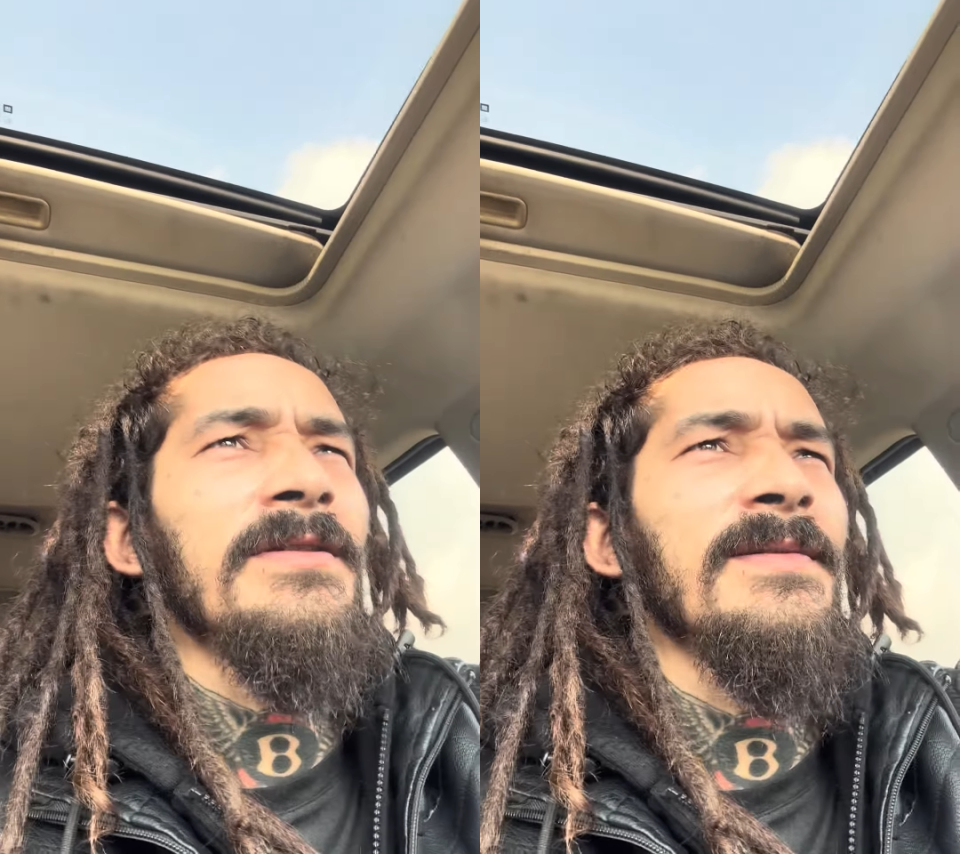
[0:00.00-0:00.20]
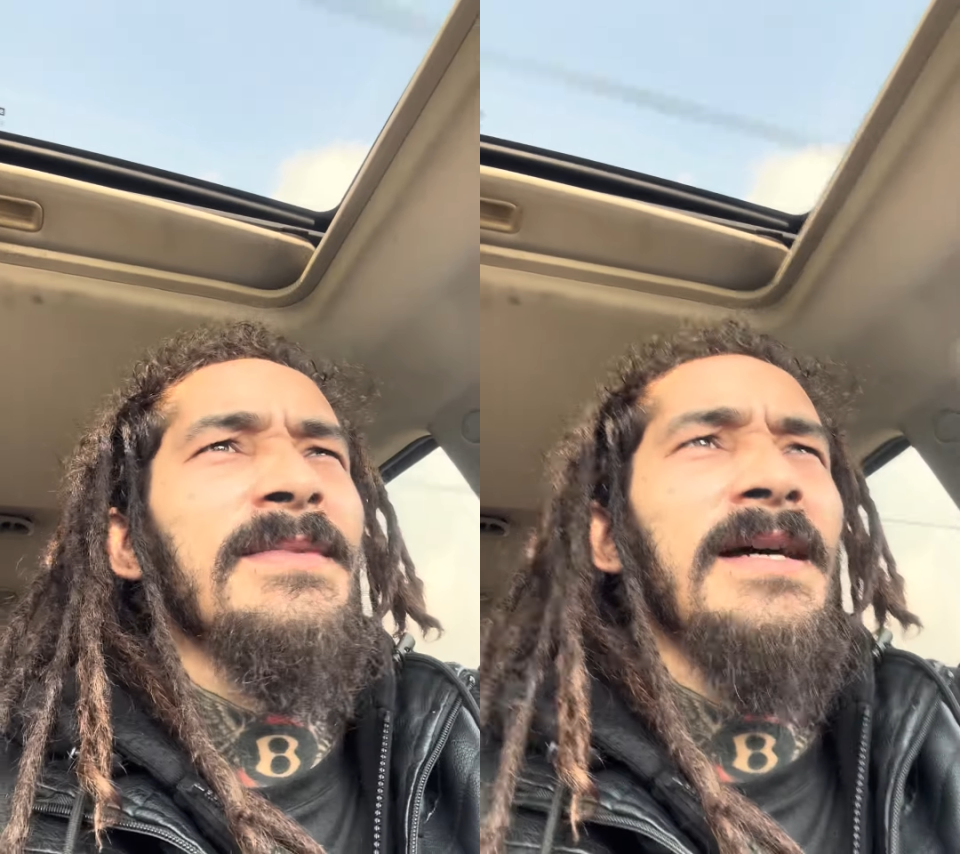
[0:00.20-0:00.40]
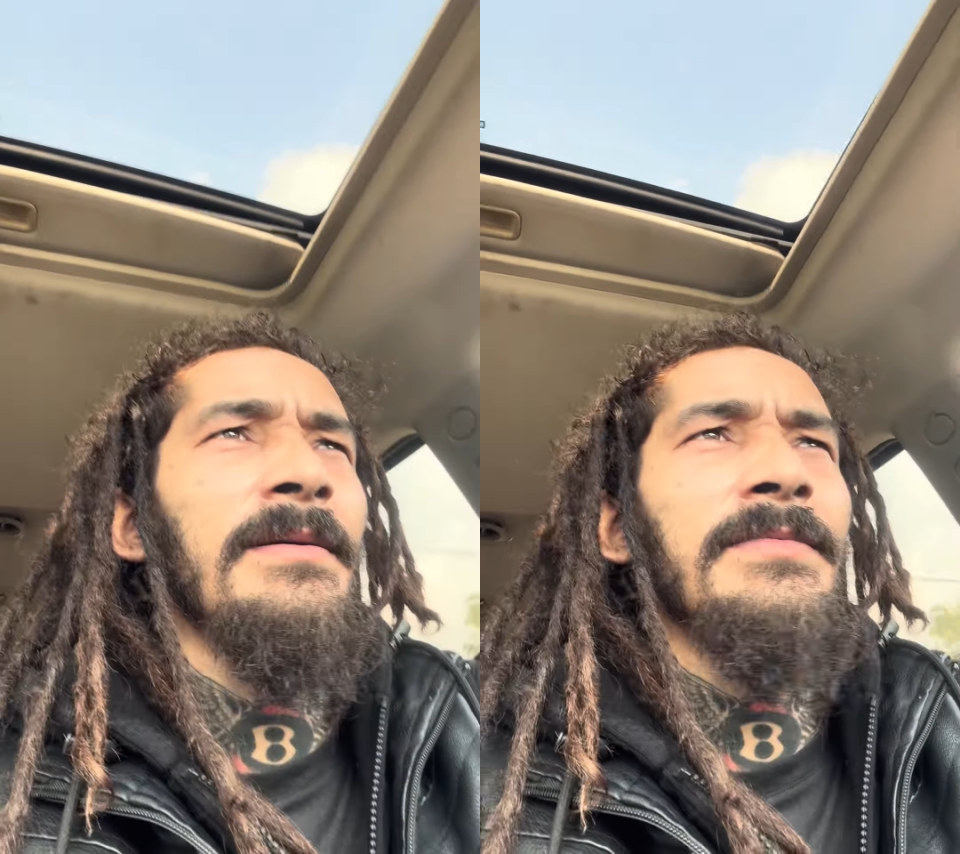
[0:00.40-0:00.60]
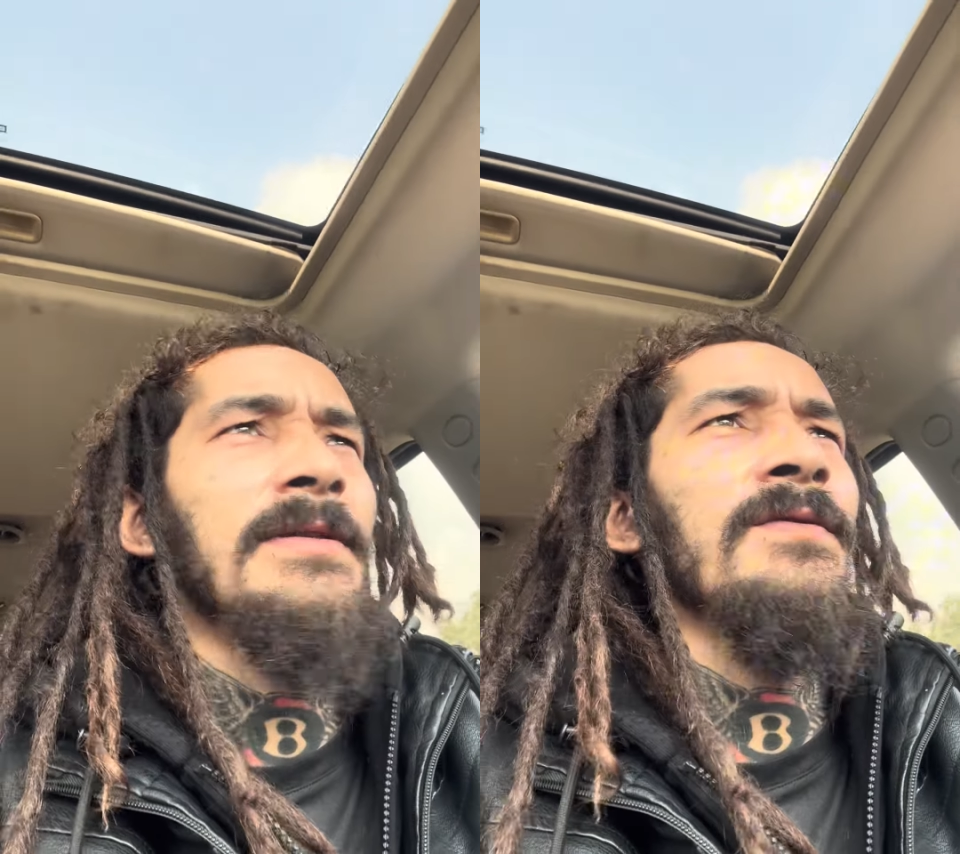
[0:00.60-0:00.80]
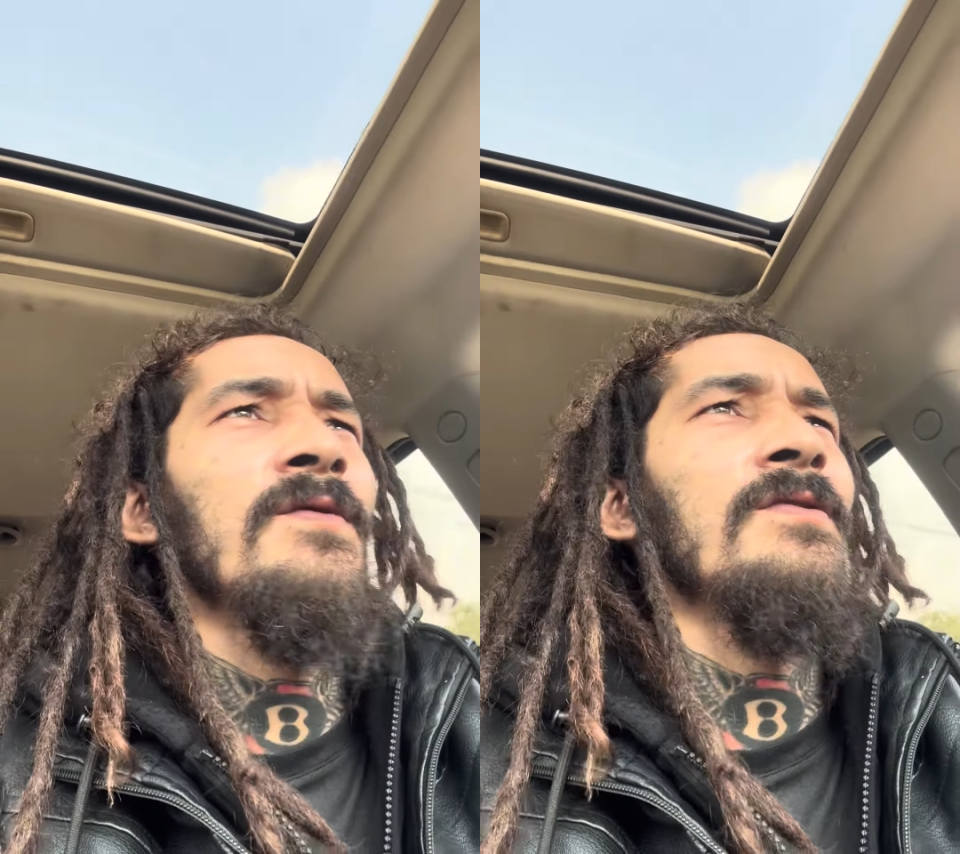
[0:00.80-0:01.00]
sometimes
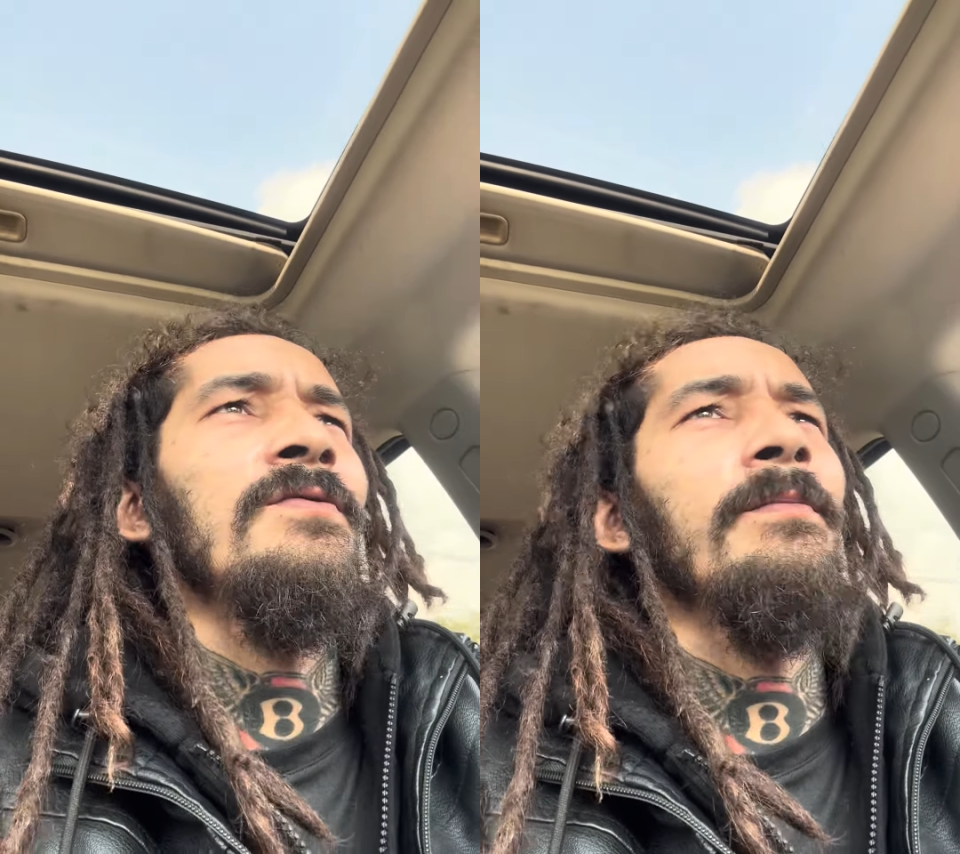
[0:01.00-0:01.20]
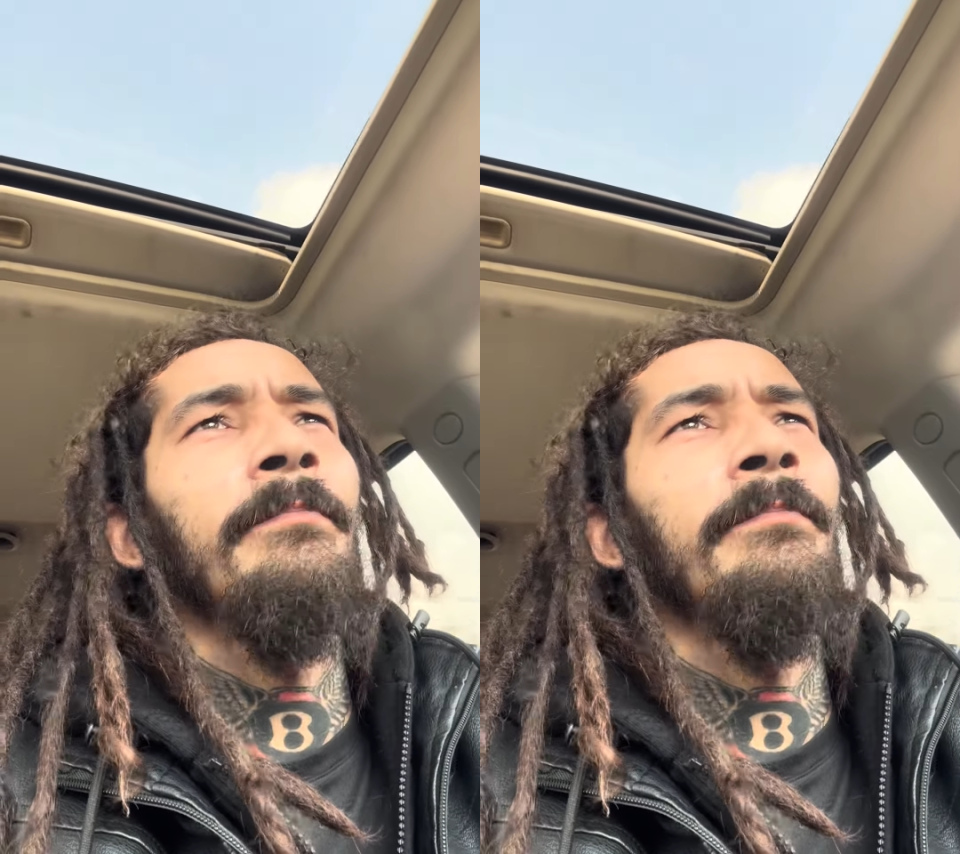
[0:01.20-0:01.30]
it won't.